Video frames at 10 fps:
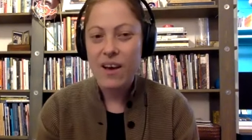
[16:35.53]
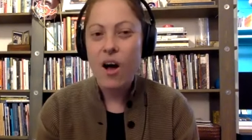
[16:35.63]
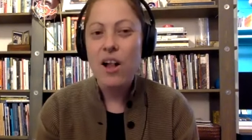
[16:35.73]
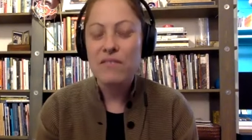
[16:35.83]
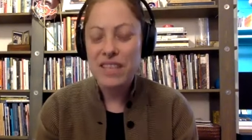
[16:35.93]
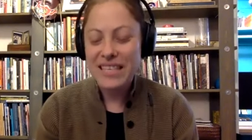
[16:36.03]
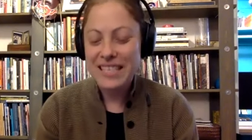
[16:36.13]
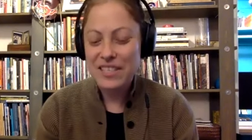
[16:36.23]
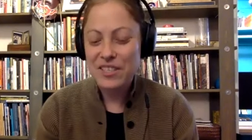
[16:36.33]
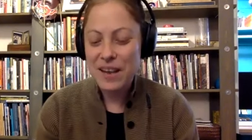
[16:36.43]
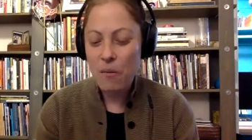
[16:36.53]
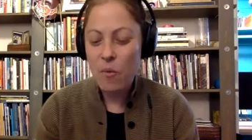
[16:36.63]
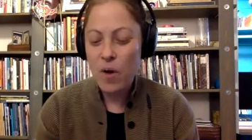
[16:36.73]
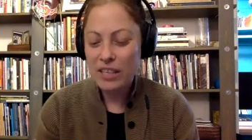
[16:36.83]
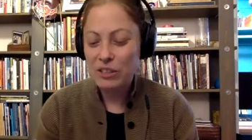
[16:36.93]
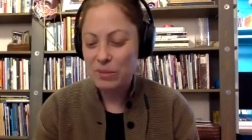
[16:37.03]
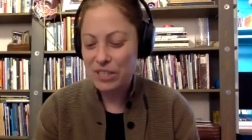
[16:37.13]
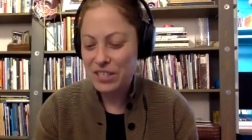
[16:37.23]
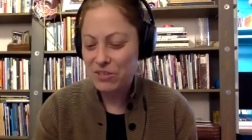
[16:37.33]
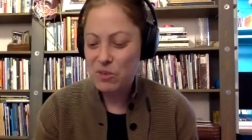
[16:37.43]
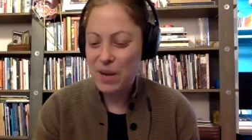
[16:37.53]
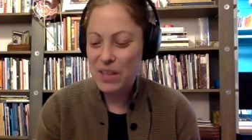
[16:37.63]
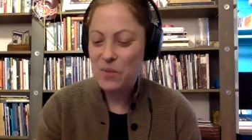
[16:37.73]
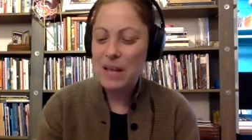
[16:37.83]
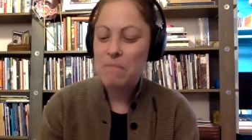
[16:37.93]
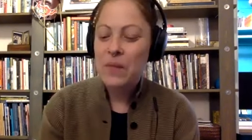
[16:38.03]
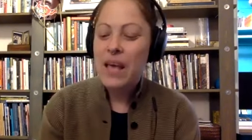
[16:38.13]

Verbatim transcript: All of this is 100% true, by the way.